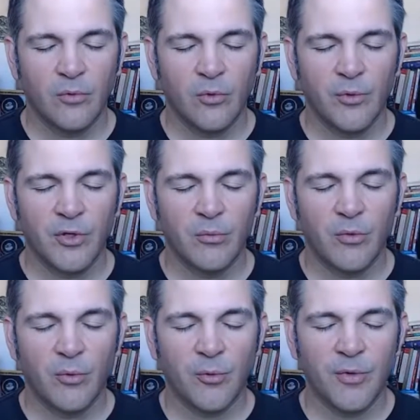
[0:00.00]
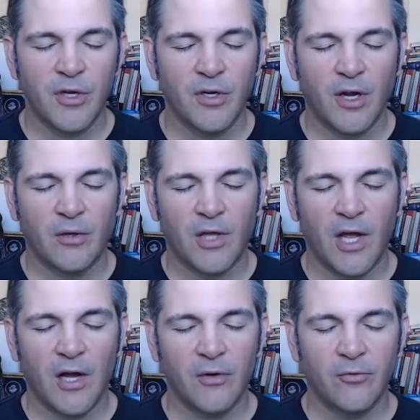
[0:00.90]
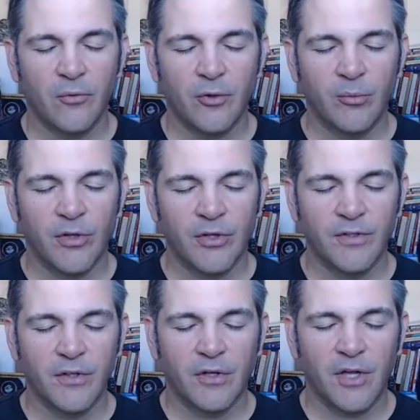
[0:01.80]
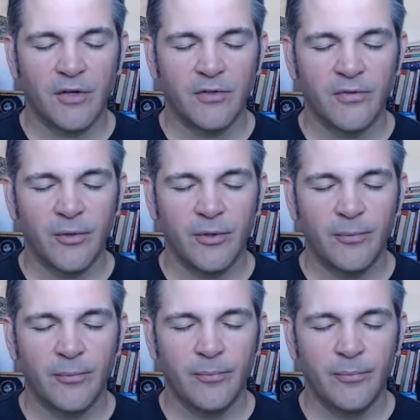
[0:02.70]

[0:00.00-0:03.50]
or we can repeat it out loud if we're in a place that allows for it.